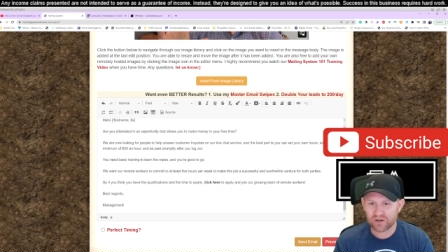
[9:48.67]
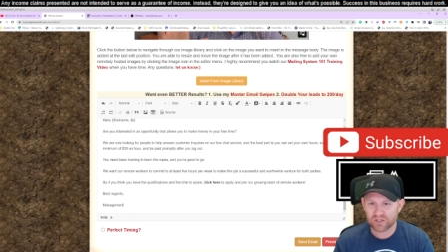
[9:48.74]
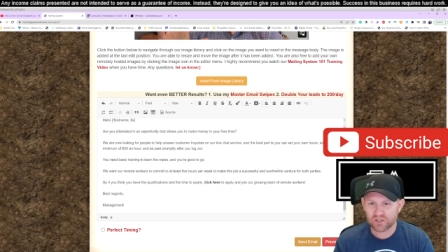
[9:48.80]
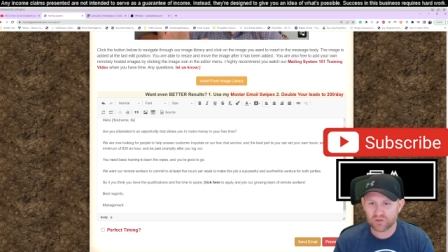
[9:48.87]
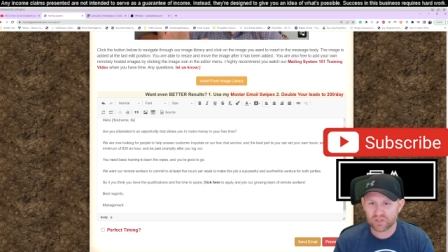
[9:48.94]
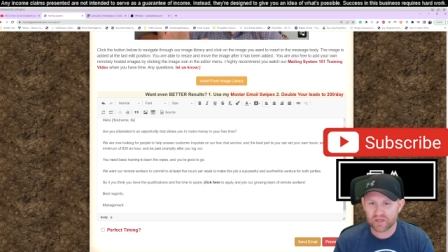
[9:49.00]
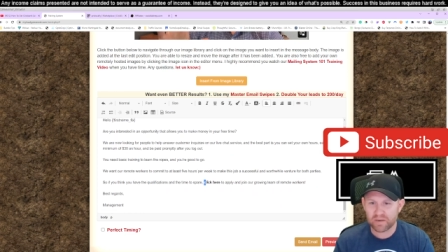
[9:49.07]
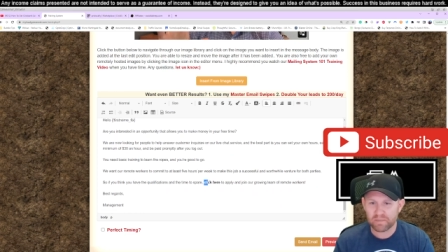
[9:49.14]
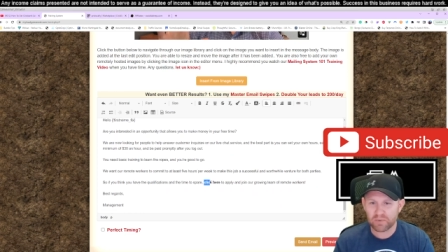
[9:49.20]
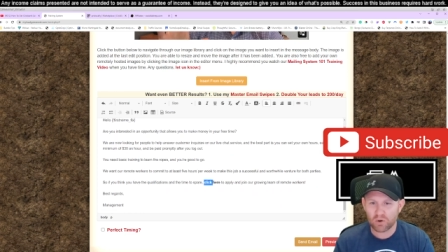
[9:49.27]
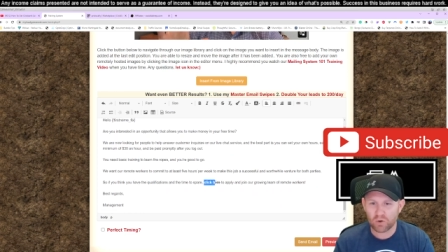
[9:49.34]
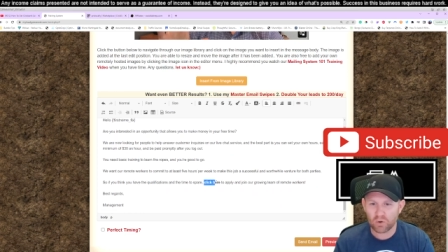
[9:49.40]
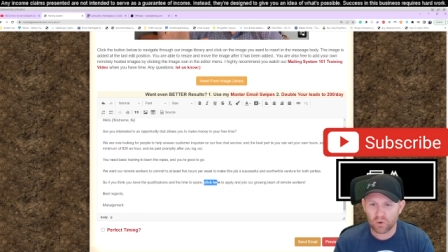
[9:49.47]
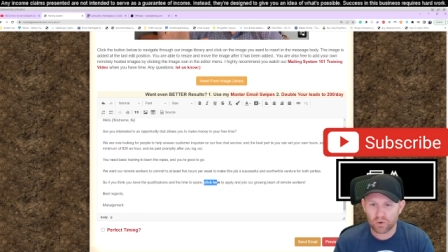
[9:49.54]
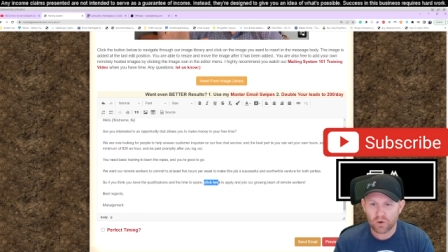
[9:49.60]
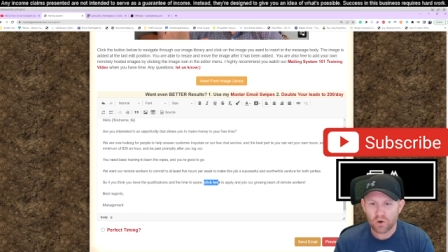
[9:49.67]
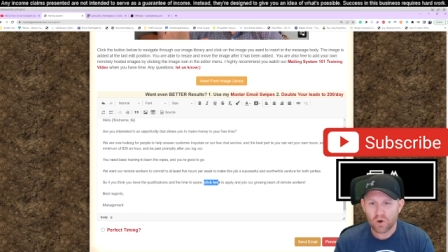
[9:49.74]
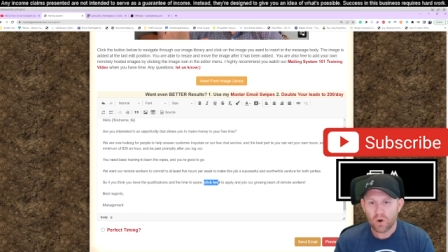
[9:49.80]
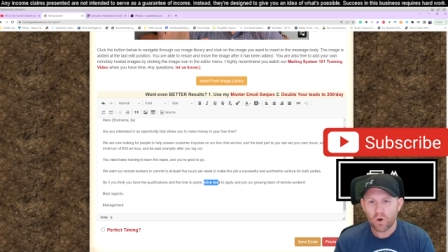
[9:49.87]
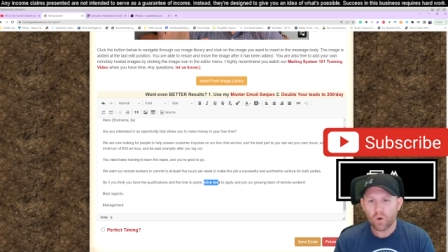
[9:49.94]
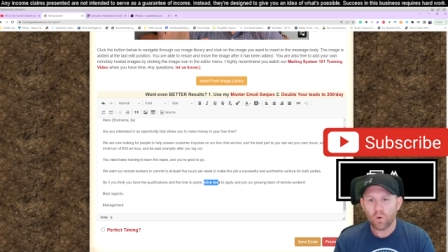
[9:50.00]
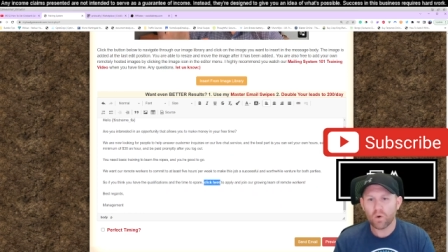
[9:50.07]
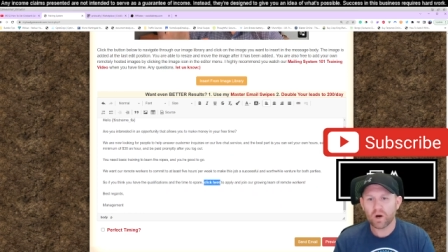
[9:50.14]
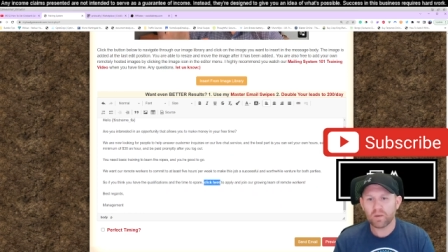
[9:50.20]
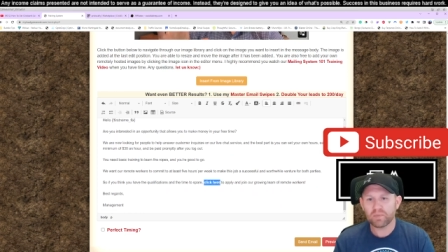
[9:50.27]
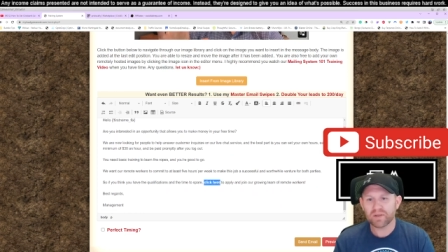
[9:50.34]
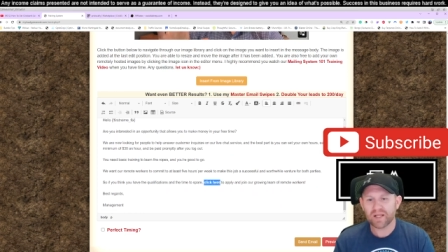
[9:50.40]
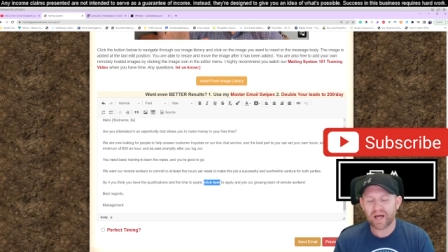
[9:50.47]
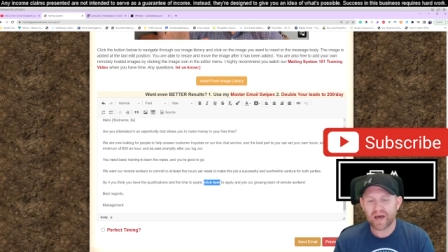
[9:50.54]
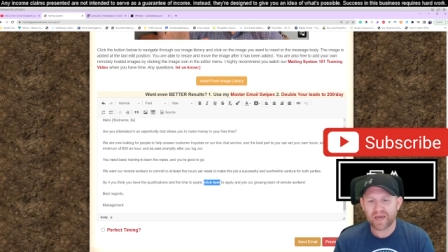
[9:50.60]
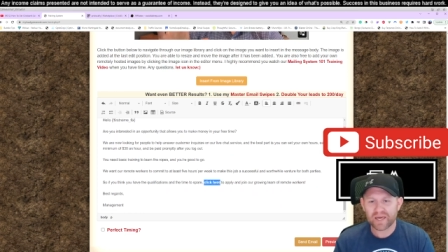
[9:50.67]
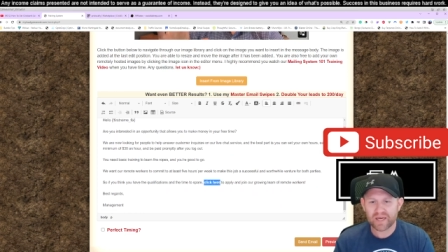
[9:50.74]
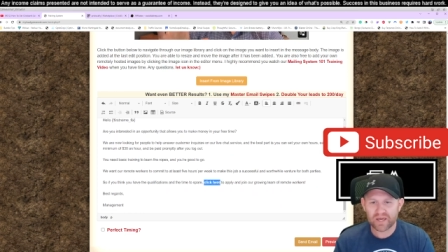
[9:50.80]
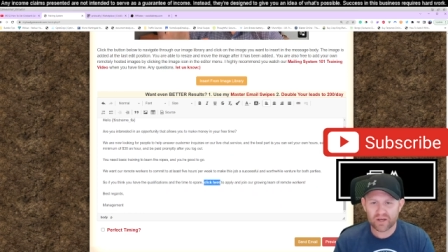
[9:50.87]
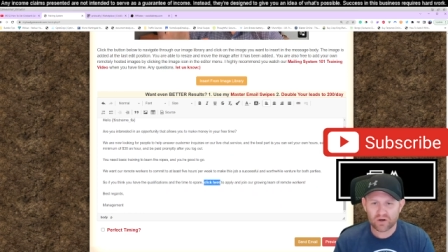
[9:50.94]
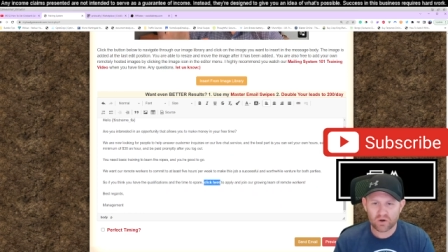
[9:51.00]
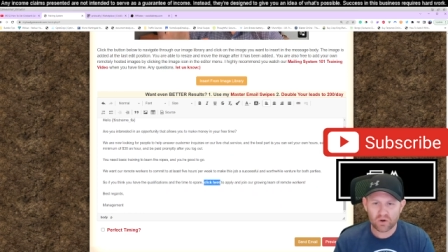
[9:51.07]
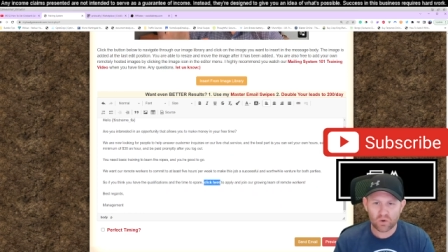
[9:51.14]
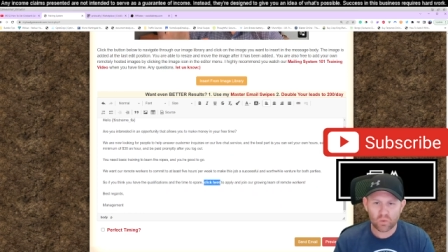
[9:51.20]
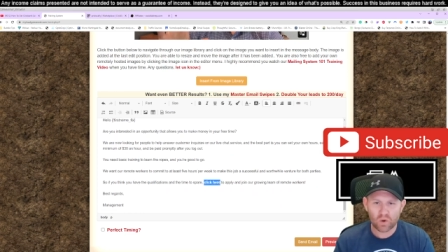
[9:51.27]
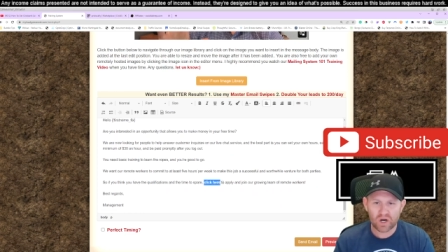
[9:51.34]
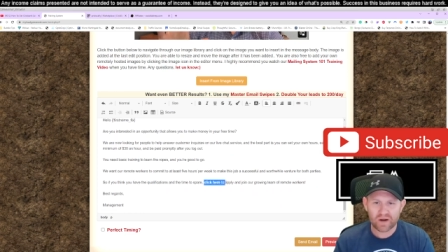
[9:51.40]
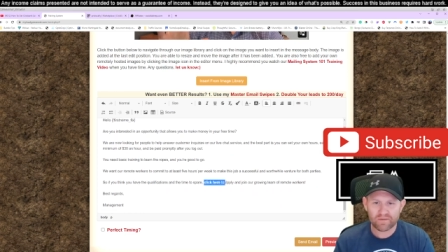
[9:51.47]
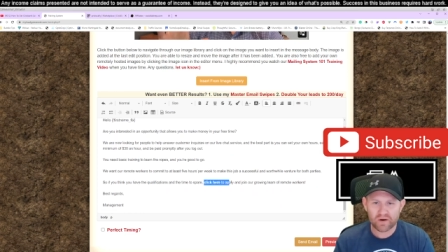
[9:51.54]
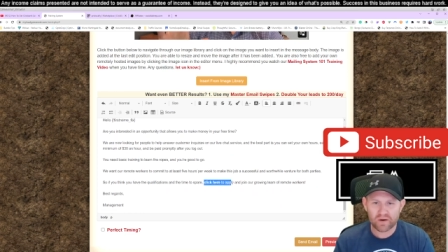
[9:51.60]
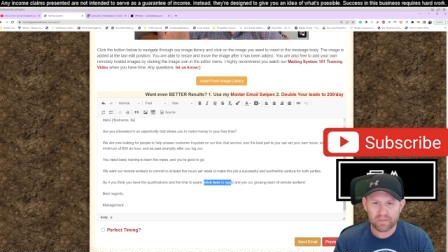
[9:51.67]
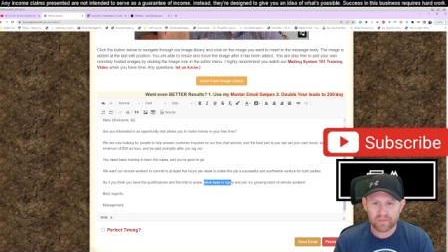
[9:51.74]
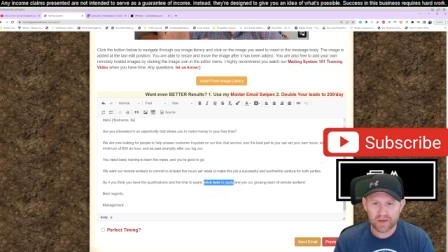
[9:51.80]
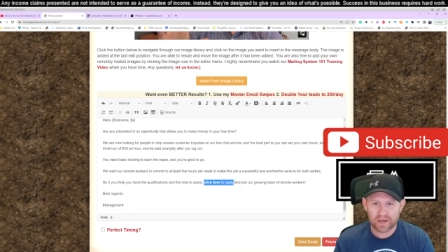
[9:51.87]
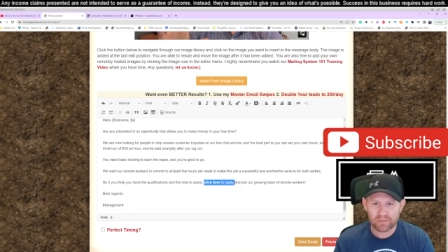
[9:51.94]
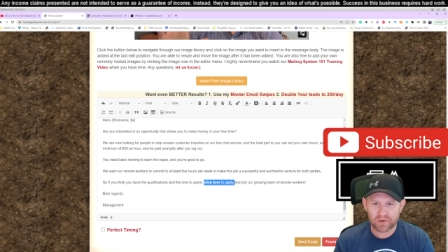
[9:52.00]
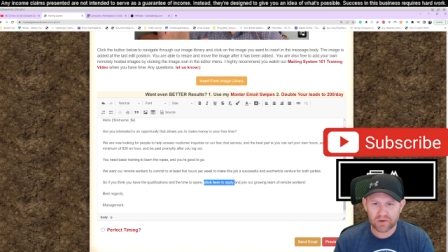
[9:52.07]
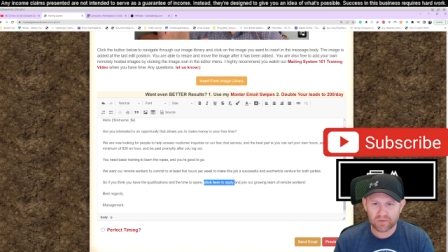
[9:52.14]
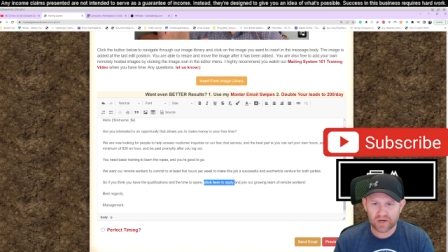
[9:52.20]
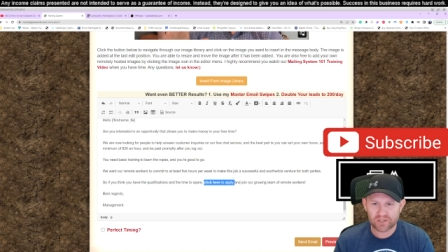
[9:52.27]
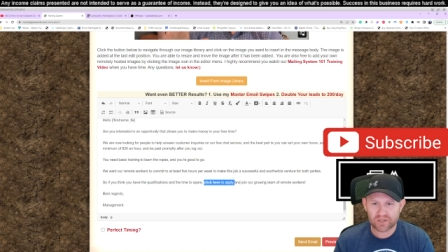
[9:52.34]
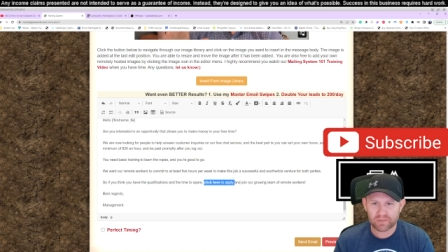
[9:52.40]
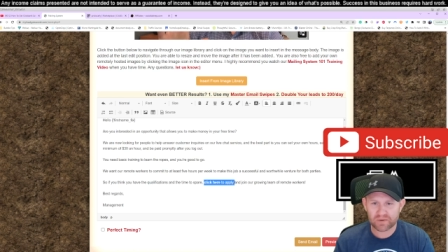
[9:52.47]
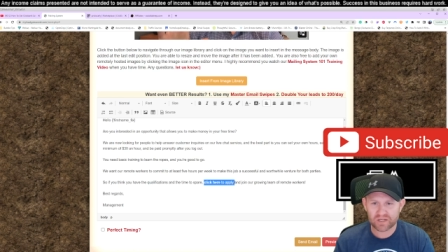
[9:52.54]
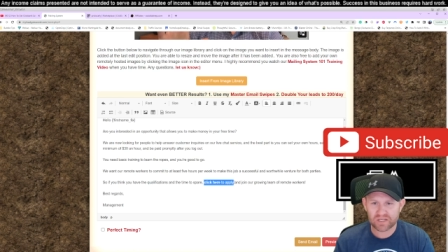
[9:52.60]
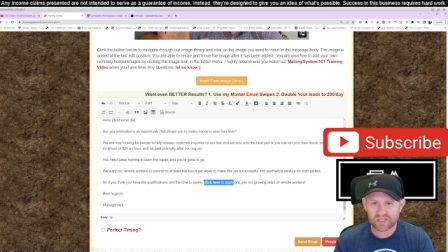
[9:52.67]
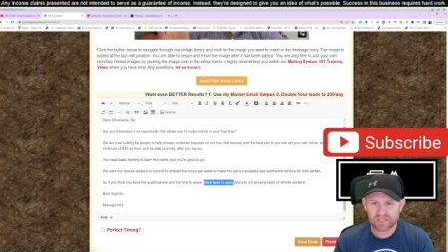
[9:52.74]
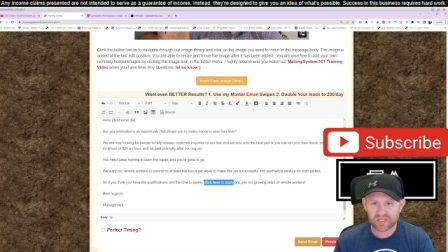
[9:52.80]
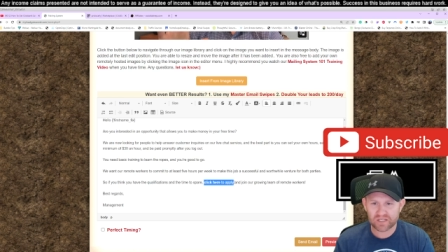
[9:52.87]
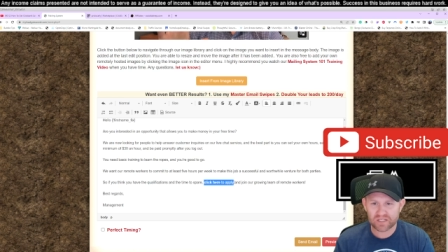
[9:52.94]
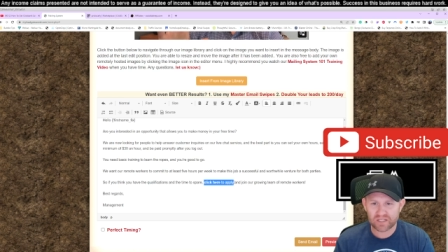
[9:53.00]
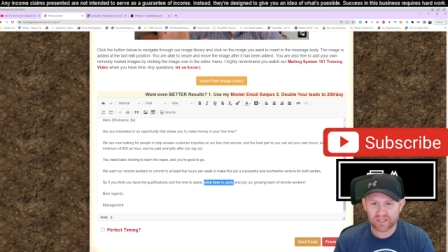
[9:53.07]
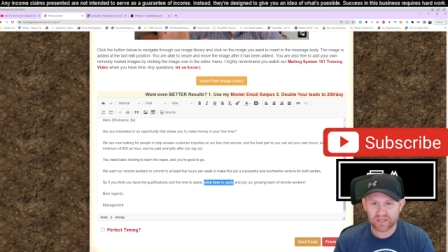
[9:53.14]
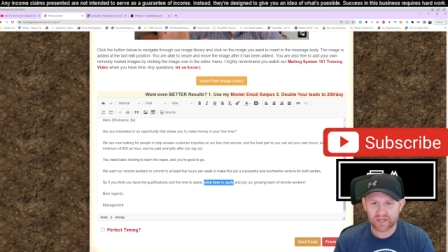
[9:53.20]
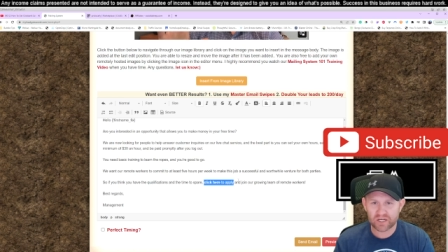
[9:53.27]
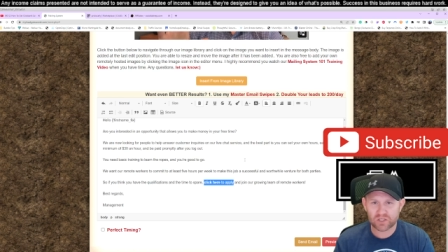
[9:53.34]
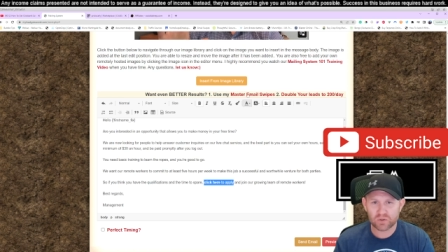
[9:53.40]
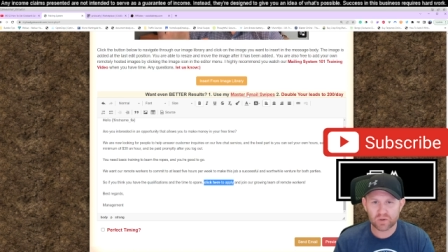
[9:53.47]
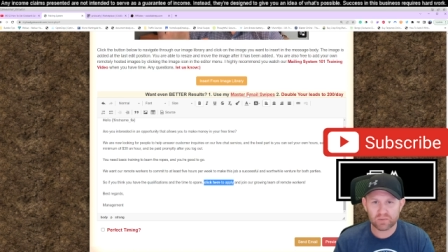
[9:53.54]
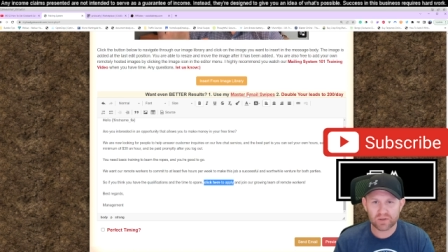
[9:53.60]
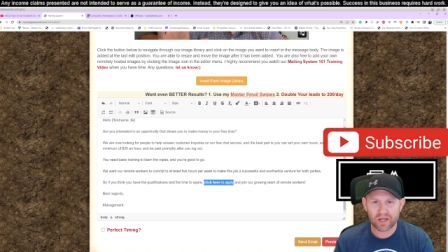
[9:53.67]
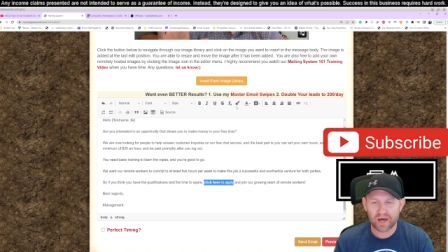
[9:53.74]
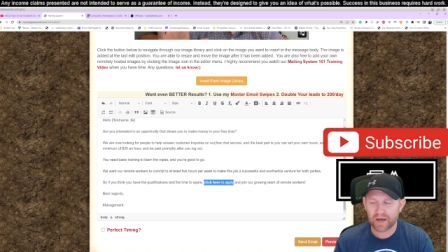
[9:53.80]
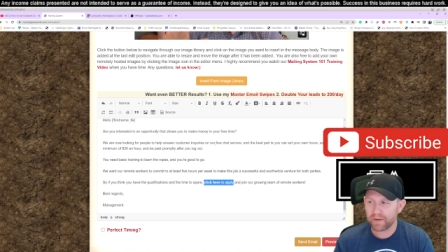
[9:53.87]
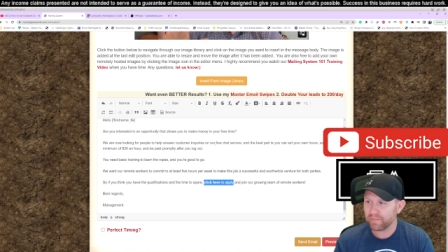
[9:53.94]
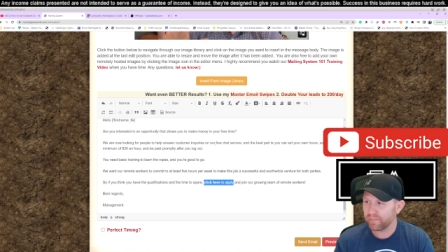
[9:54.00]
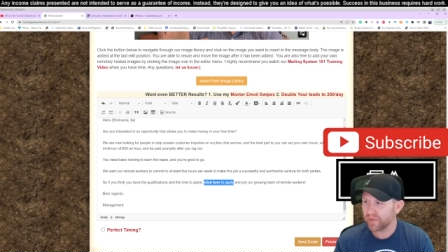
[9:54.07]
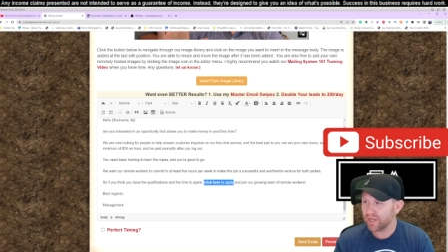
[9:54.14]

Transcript: It's usually in bold or apply here or whatever it may be, right? So I'm going to click, click here to apply.